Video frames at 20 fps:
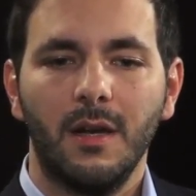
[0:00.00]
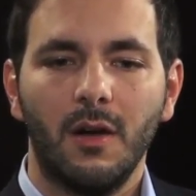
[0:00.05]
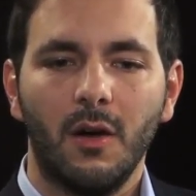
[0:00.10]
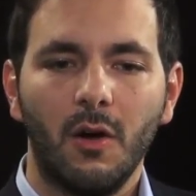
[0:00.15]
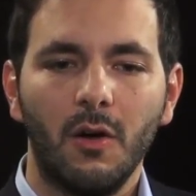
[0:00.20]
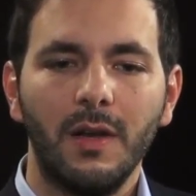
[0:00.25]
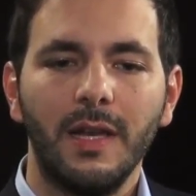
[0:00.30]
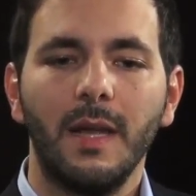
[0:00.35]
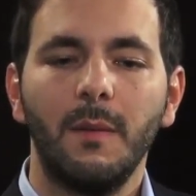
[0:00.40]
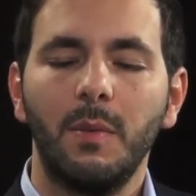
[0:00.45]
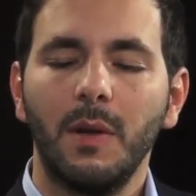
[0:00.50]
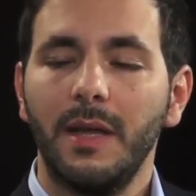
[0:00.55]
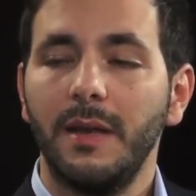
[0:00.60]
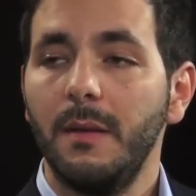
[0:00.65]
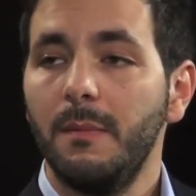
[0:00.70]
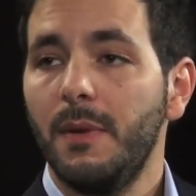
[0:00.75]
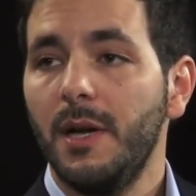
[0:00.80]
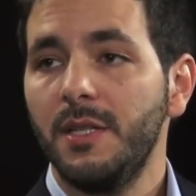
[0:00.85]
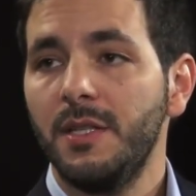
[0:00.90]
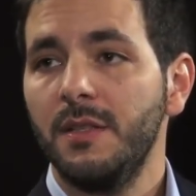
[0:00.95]
only apply the
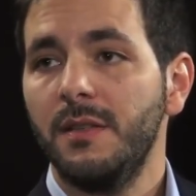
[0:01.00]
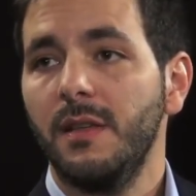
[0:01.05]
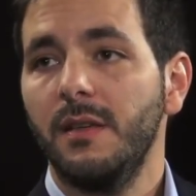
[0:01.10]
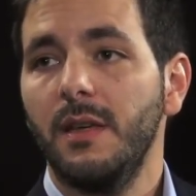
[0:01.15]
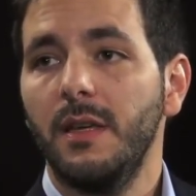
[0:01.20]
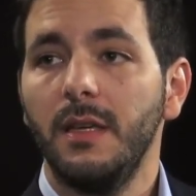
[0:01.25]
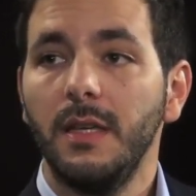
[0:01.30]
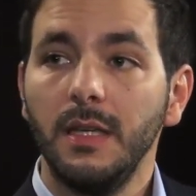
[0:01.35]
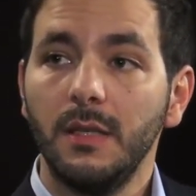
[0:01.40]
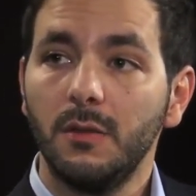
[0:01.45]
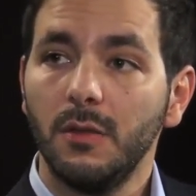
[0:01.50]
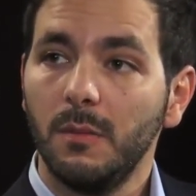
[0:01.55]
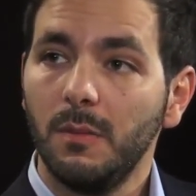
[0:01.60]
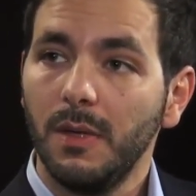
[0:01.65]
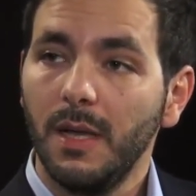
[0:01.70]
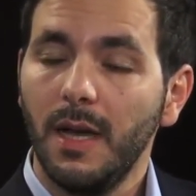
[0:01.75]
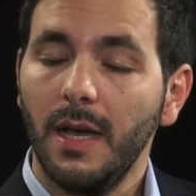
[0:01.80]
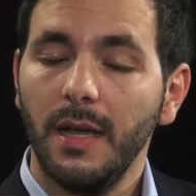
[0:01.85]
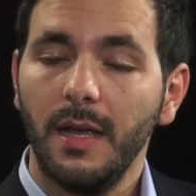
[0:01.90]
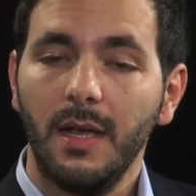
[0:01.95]
patches that they need to
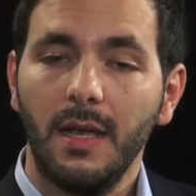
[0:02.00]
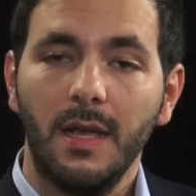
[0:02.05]
apply.